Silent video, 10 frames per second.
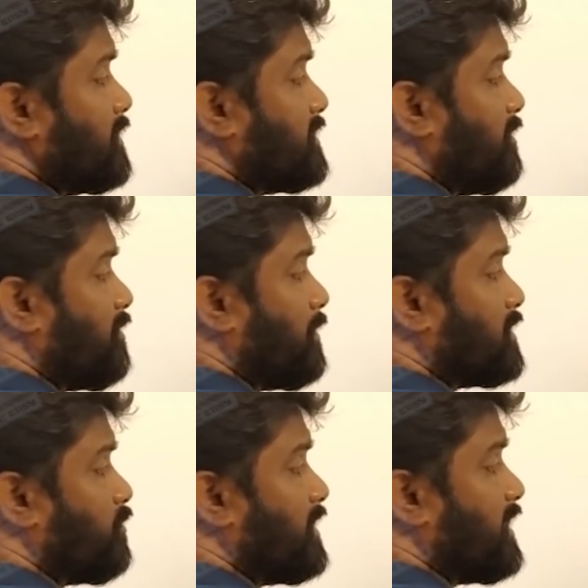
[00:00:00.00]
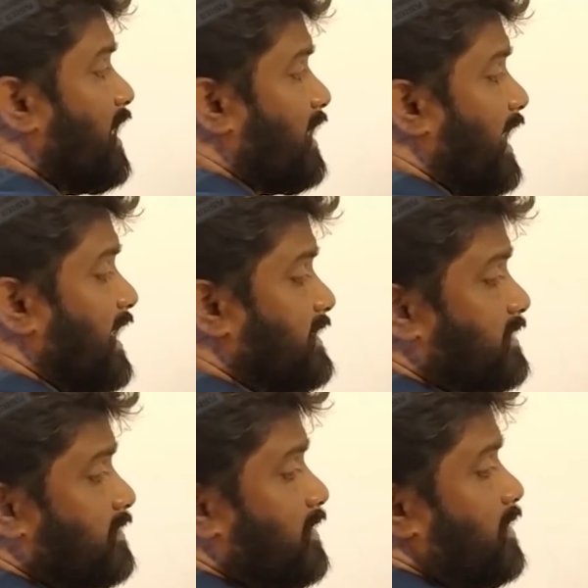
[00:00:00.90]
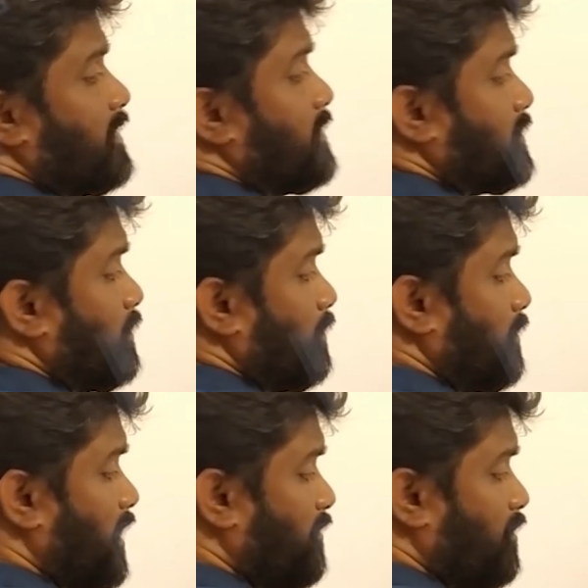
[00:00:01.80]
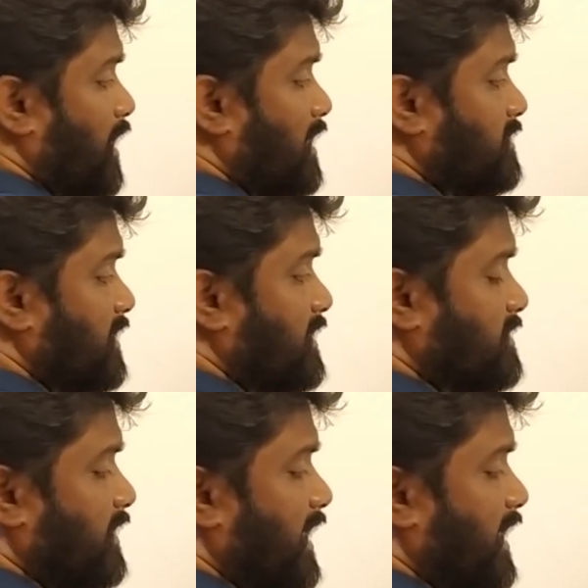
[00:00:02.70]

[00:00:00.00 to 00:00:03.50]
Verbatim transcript: 7 plus 1 kya? 8. So now your answer is